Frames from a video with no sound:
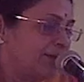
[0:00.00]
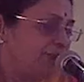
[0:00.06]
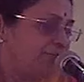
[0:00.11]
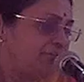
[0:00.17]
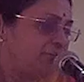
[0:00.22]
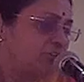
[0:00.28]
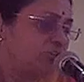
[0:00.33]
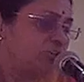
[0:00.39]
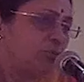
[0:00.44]

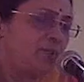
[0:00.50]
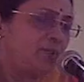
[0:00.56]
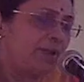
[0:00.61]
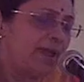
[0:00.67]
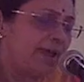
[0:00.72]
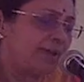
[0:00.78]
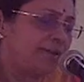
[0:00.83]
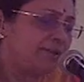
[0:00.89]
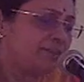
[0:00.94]
If the town
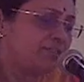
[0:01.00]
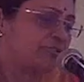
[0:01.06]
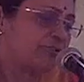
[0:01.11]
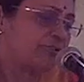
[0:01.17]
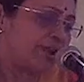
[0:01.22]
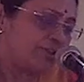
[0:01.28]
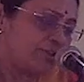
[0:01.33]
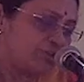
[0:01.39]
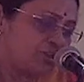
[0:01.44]
had a
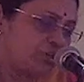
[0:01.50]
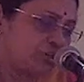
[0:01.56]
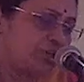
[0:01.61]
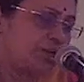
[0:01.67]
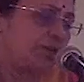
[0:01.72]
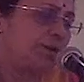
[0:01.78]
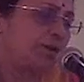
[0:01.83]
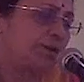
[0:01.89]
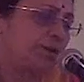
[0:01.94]

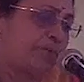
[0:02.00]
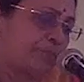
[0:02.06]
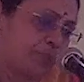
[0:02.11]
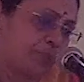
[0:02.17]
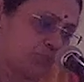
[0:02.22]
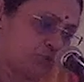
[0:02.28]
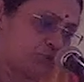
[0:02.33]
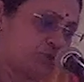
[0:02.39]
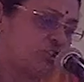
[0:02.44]
strategic
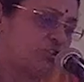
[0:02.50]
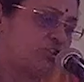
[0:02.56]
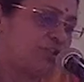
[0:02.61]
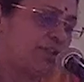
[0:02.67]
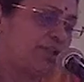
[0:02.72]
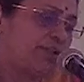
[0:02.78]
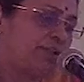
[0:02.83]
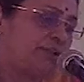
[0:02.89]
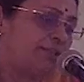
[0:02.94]

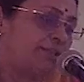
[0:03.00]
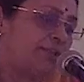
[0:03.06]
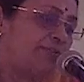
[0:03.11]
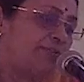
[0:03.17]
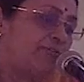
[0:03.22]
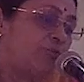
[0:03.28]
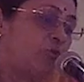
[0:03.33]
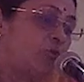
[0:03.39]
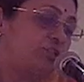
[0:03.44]
positioning, then
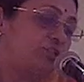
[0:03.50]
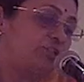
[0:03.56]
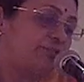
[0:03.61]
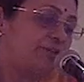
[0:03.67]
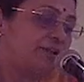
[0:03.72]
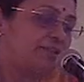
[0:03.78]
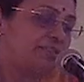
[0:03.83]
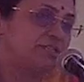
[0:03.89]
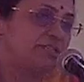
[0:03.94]
a
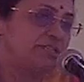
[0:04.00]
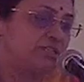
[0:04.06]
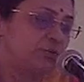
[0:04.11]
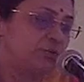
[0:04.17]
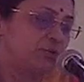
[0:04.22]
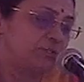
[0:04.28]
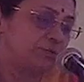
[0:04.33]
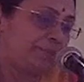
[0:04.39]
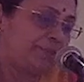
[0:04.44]
fortified
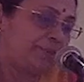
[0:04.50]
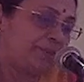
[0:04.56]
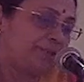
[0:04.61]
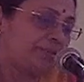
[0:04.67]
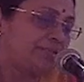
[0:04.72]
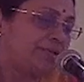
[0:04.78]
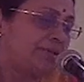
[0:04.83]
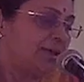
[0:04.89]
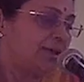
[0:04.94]
city was
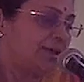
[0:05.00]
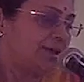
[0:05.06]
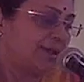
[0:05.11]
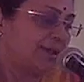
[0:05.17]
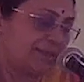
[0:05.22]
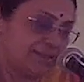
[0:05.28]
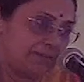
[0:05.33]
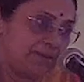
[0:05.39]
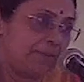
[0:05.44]
built.
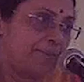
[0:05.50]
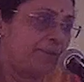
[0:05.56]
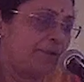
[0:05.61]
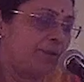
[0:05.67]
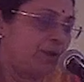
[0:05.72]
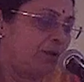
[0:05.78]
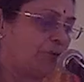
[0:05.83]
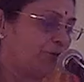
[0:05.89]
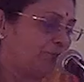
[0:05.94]
An
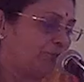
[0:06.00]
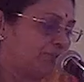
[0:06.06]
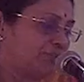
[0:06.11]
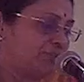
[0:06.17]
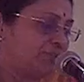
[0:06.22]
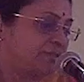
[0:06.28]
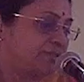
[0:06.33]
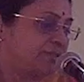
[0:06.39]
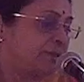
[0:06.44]
example of
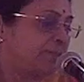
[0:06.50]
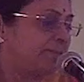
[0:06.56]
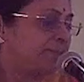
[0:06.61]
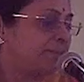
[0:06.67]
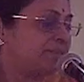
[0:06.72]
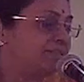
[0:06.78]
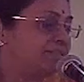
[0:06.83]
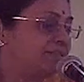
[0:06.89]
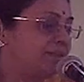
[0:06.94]
this is the
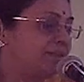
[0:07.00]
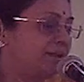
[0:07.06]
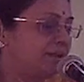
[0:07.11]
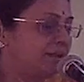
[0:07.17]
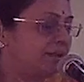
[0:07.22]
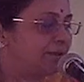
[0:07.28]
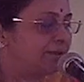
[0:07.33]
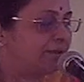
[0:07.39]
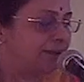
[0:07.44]

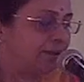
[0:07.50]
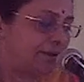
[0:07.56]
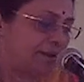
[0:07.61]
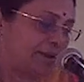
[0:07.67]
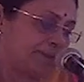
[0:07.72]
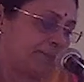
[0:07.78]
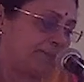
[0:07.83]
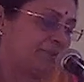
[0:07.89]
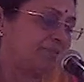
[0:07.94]
Prastara
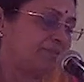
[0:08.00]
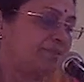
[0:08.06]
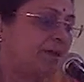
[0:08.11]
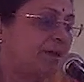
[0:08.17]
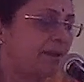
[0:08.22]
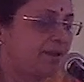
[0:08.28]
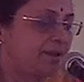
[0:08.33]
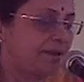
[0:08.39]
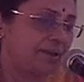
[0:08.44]

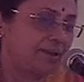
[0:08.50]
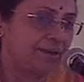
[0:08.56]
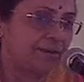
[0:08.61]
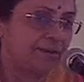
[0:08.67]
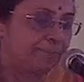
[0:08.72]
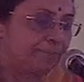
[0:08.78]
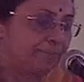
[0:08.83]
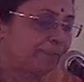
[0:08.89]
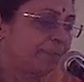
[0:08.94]
Nagara.